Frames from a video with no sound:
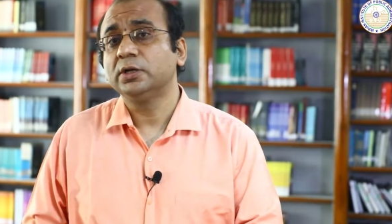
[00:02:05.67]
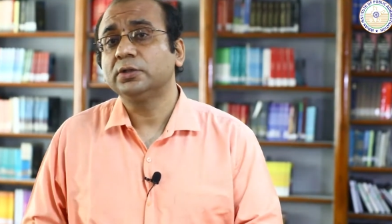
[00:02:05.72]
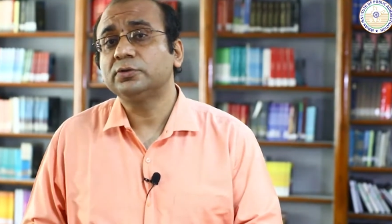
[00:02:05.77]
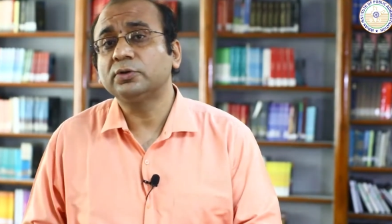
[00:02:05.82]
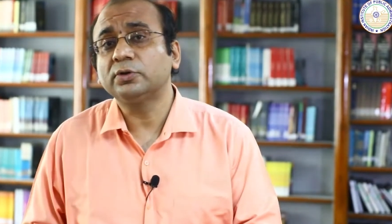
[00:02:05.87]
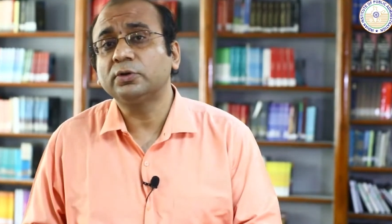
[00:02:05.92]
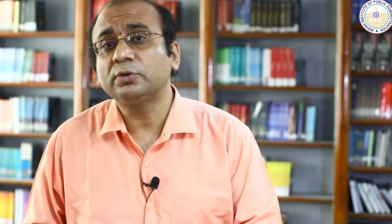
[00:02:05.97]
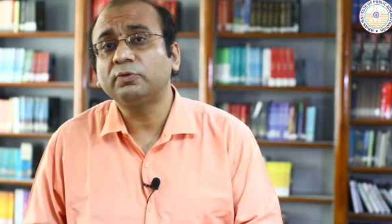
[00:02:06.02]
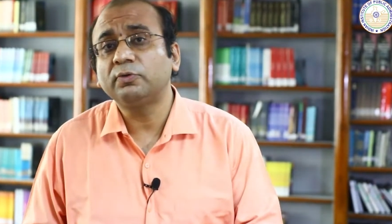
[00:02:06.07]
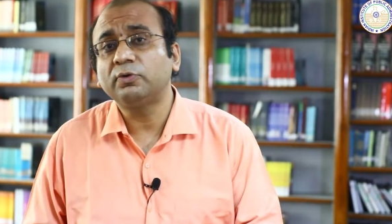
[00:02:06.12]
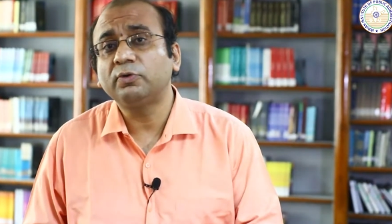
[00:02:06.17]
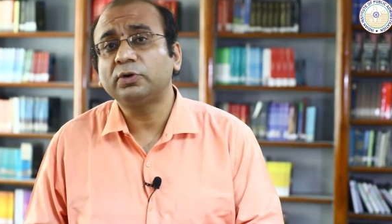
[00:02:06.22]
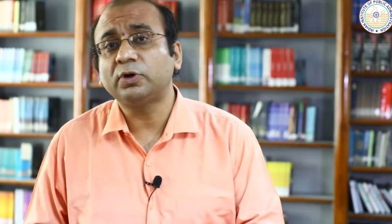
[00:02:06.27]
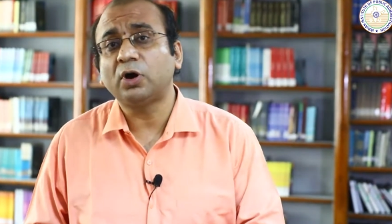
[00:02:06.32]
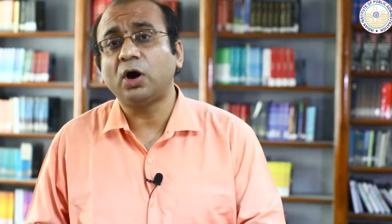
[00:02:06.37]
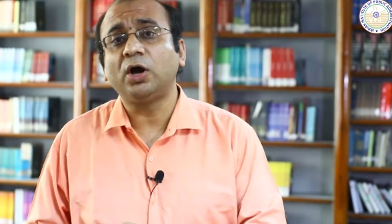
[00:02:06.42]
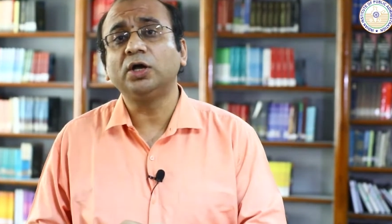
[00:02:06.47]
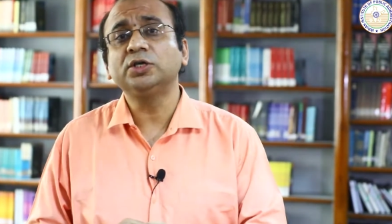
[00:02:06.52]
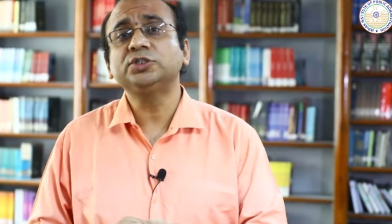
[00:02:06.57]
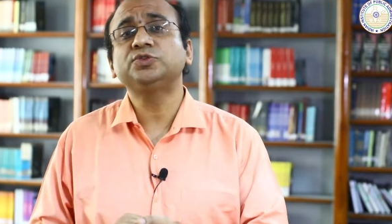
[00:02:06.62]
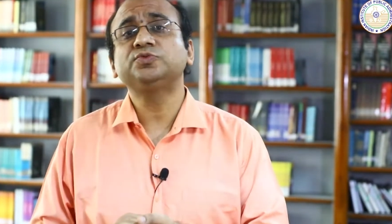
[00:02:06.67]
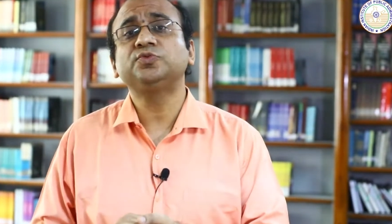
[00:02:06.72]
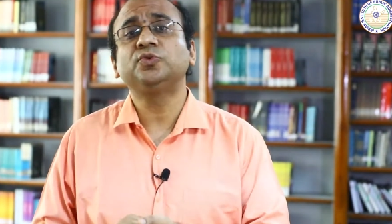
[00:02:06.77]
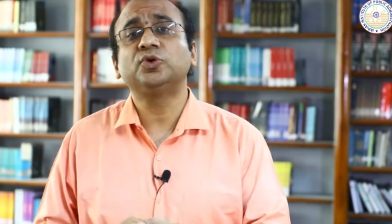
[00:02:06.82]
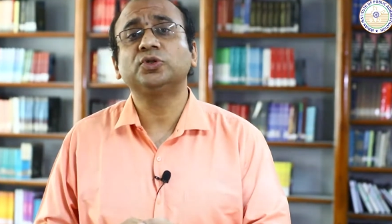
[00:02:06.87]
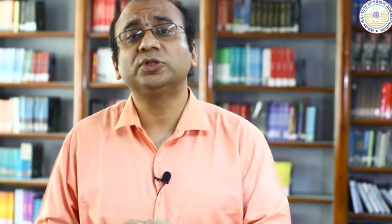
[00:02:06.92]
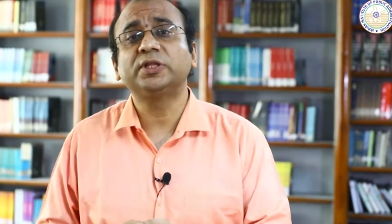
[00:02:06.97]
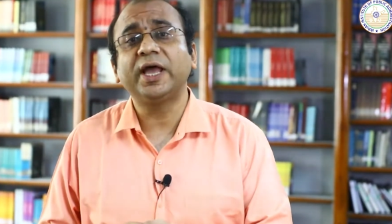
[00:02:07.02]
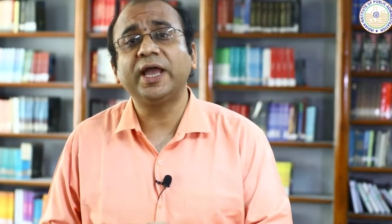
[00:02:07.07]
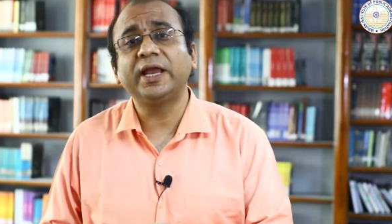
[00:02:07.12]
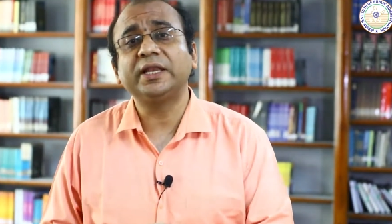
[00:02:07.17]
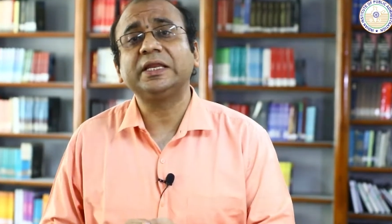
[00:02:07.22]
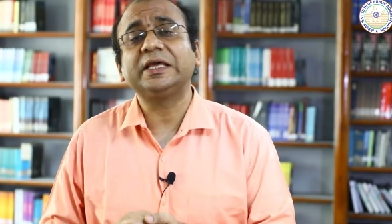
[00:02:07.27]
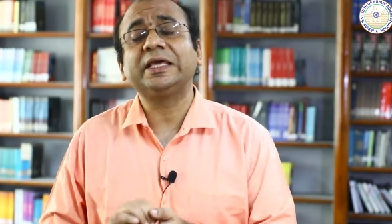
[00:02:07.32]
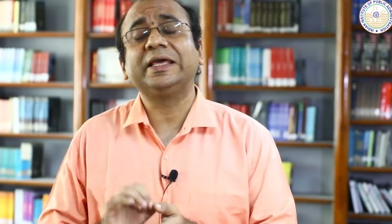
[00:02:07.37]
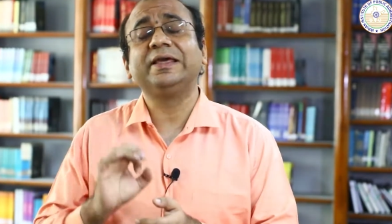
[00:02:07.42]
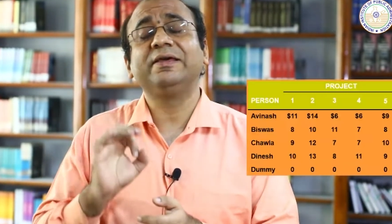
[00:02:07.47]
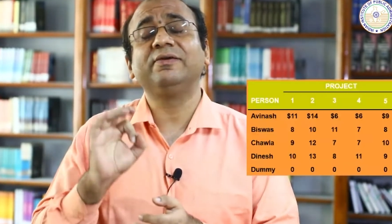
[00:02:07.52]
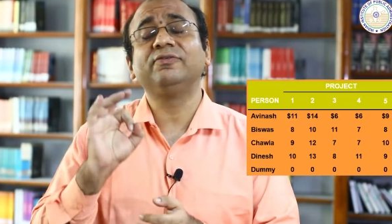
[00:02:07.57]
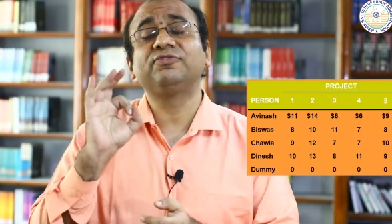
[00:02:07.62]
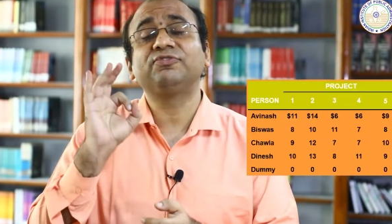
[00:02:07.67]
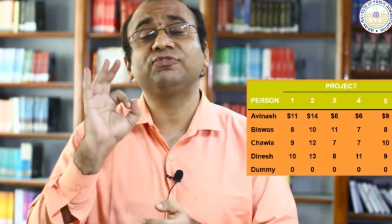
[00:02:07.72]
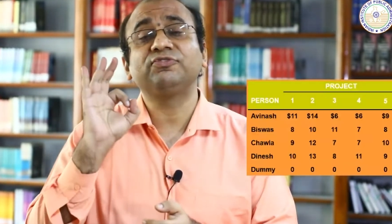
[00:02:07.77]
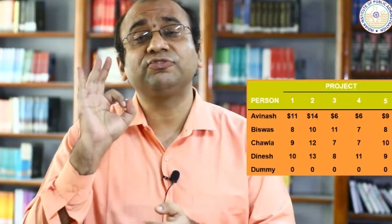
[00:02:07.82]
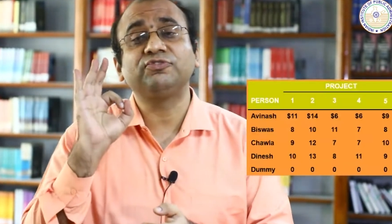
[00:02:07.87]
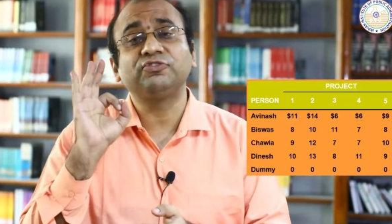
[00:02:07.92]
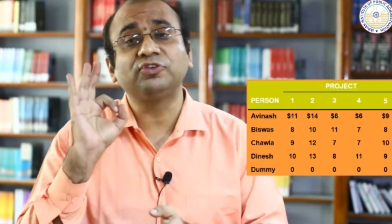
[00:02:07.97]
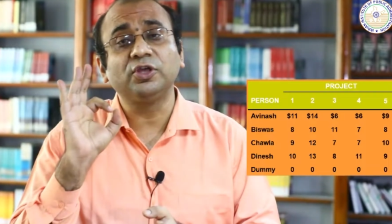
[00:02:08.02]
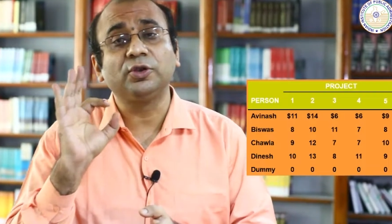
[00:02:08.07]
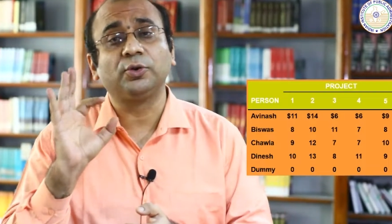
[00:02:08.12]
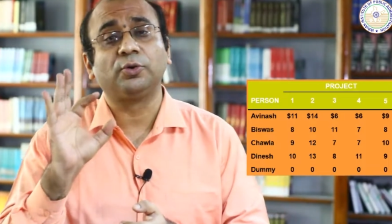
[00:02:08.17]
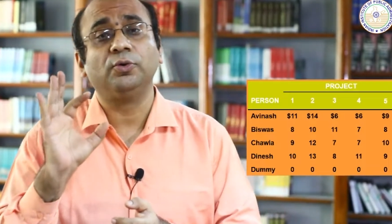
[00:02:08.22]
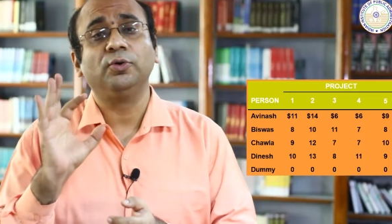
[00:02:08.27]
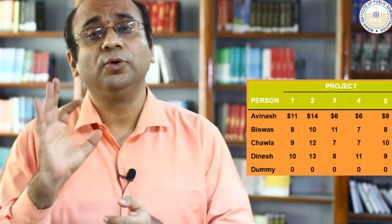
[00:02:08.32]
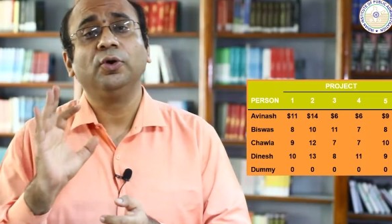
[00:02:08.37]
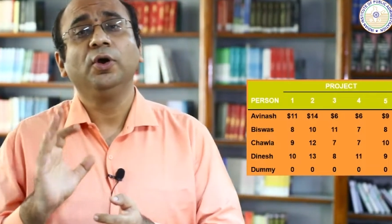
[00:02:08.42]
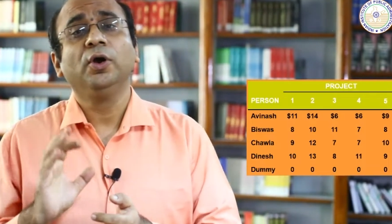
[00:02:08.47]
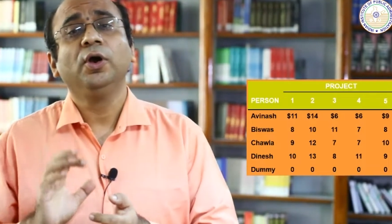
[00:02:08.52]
The cost for that is zero